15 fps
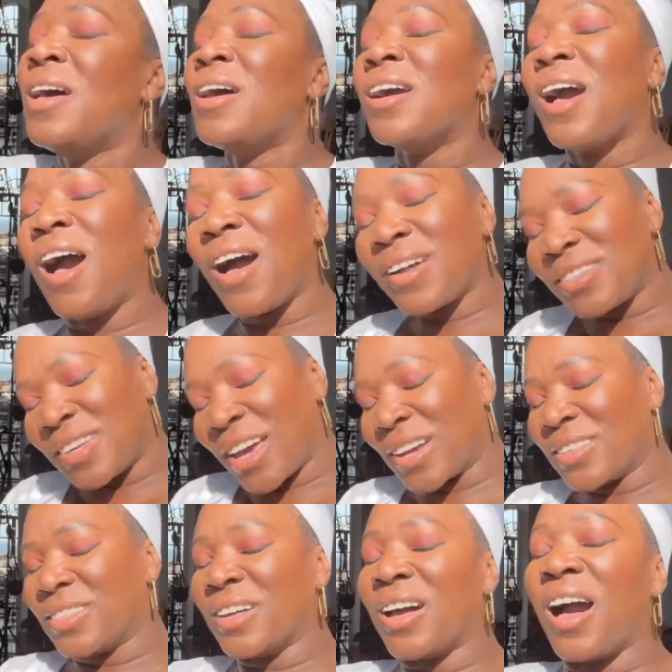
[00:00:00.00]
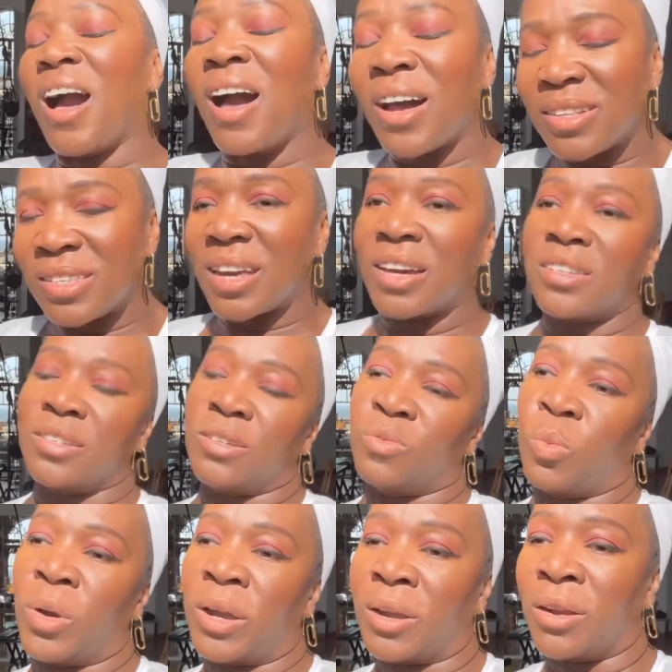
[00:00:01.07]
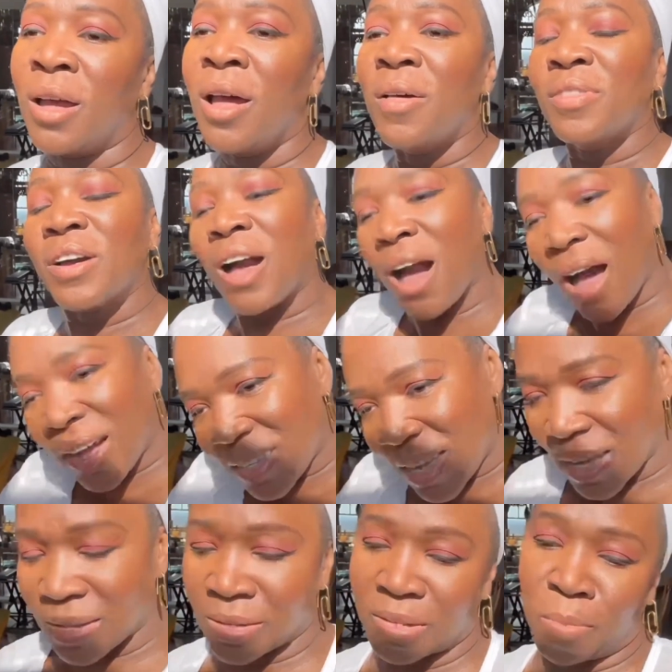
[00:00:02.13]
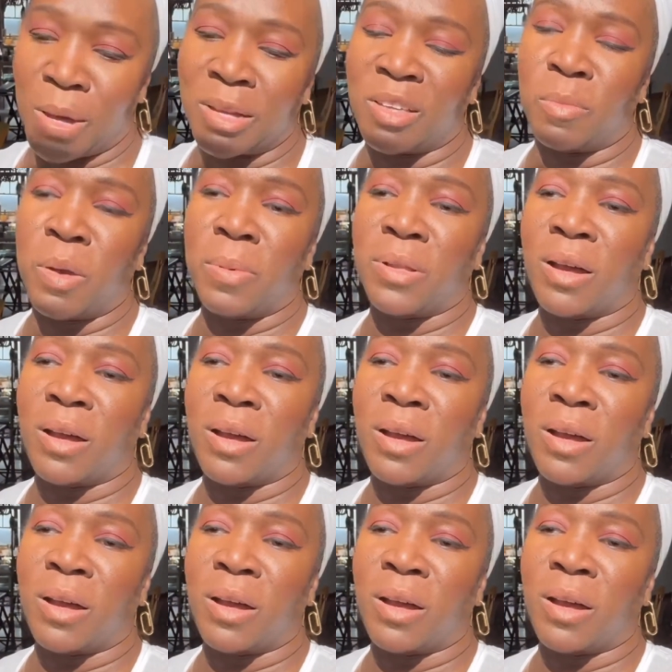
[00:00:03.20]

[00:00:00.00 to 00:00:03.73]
Context, the context is weird. The context is making people